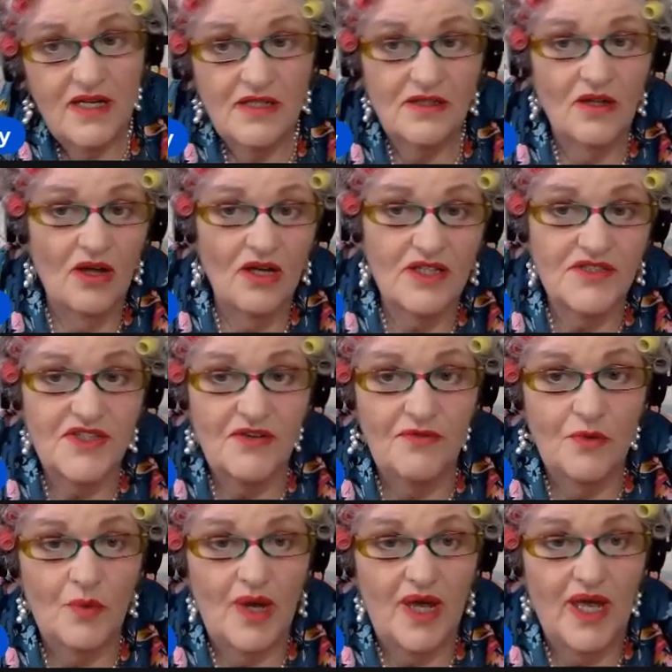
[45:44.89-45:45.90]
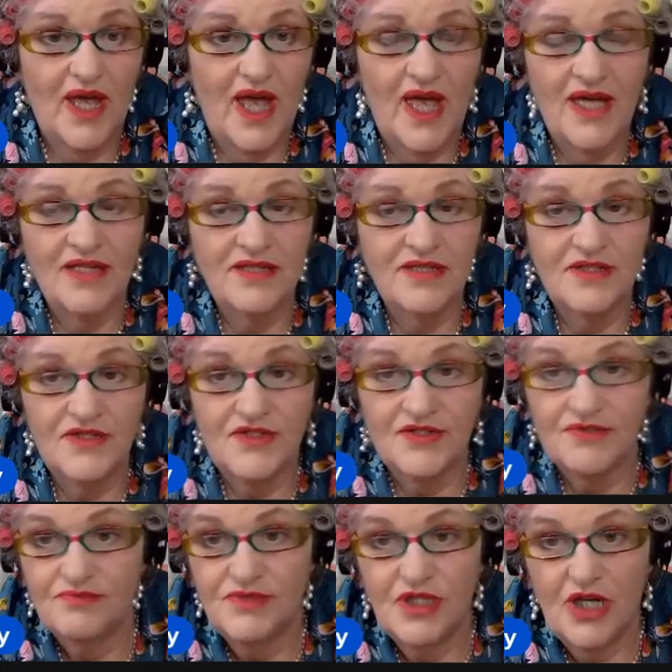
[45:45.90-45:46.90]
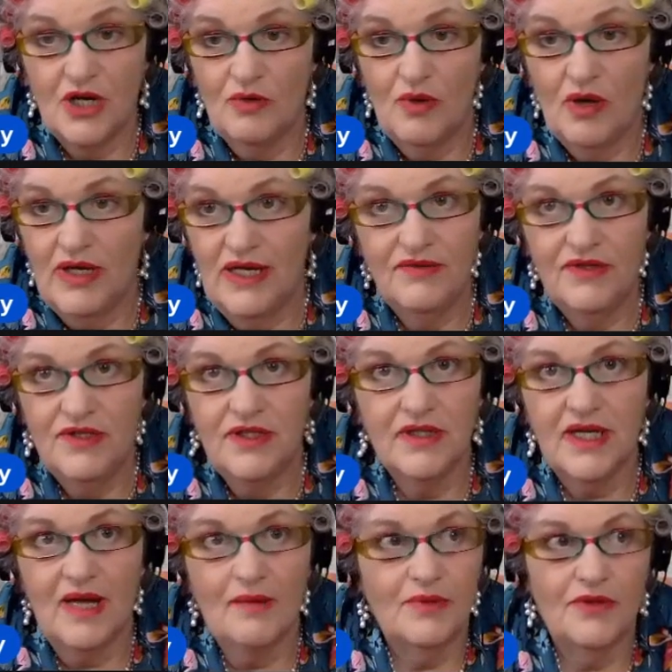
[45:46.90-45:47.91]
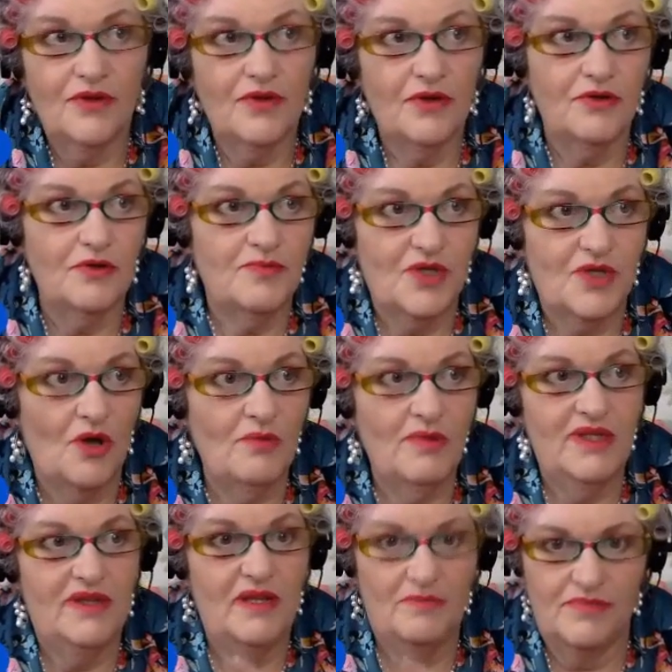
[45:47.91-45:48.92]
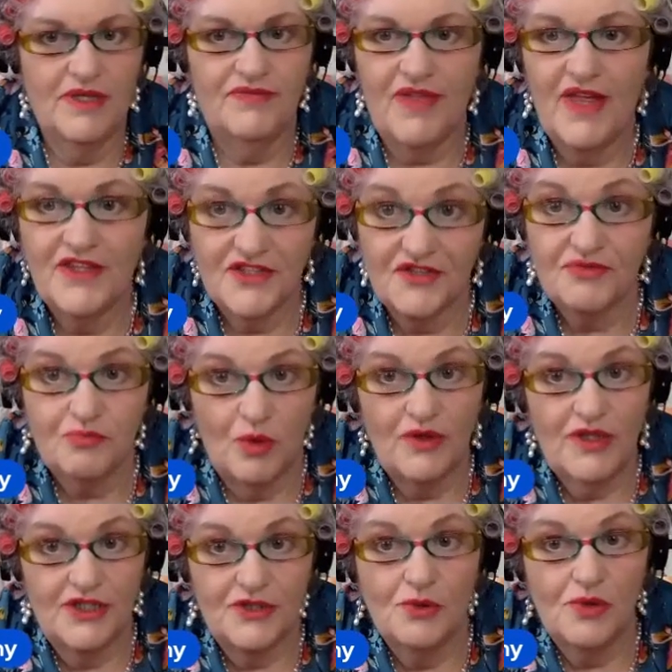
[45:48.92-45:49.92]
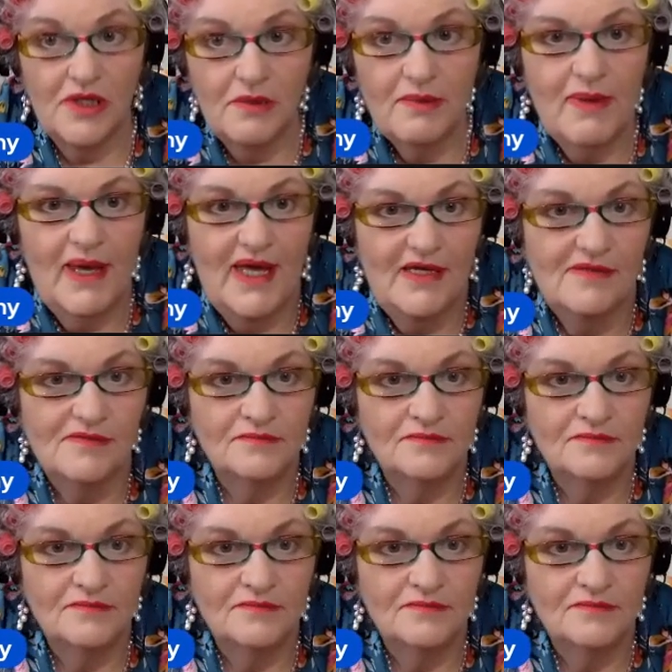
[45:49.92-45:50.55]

Like, it's everywhere. And, even in a couple of the groups I'm in, that's what they're talking about.